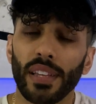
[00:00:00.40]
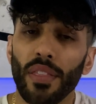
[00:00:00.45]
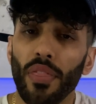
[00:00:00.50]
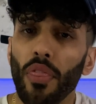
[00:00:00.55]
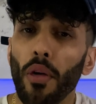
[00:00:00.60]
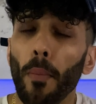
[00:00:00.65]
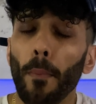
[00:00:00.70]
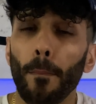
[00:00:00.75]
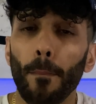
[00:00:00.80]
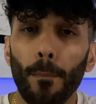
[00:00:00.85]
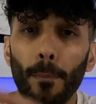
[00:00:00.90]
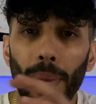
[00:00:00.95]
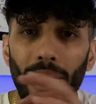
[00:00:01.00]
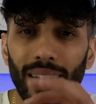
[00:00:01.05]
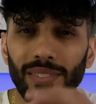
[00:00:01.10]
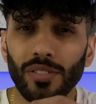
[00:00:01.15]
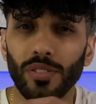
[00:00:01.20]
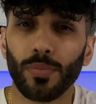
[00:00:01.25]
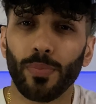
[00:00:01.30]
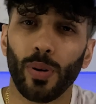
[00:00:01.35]
the
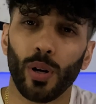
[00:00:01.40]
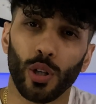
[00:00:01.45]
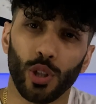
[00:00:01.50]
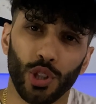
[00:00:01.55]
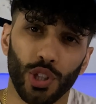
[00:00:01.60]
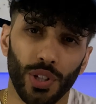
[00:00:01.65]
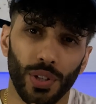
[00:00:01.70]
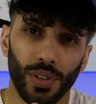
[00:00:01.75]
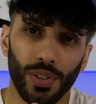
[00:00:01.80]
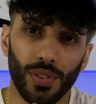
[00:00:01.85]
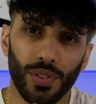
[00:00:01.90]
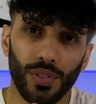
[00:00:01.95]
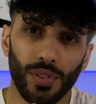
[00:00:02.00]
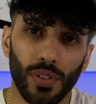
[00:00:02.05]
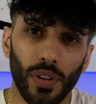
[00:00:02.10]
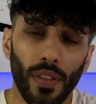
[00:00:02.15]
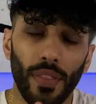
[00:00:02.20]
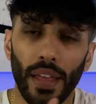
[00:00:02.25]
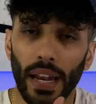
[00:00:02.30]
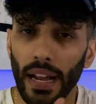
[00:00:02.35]
best purchase
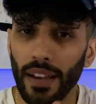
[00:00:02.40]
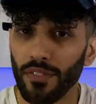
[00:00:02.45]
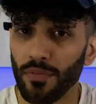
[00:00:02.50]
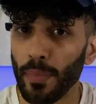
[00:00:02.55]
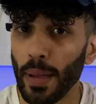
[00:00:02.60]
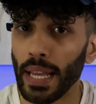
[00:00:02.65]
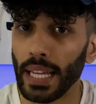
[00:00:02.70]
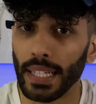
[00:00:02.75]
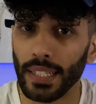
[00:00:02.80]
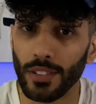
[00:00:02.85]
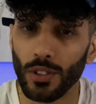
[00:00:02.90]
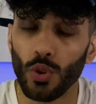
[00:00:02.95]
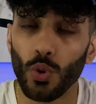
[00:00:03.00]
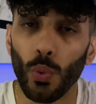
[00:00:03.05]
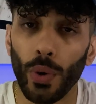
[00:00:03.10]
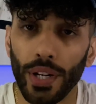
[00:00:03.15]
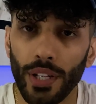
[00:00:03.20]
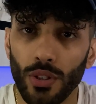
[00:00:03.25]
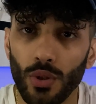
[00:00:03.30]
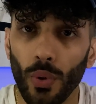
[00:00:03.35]
that I've made in
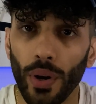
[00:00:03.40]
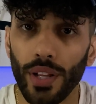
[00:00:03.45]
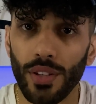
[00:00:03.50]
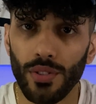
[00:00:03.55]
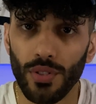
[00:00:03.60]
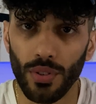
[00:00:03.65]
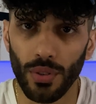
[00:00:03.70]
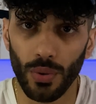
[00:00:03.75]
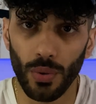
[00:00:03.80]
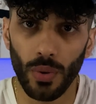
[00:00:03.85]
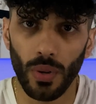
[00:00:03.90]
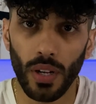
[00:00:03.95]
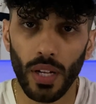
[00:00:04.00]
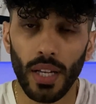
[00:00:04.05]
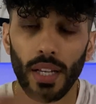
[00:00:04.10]
2022.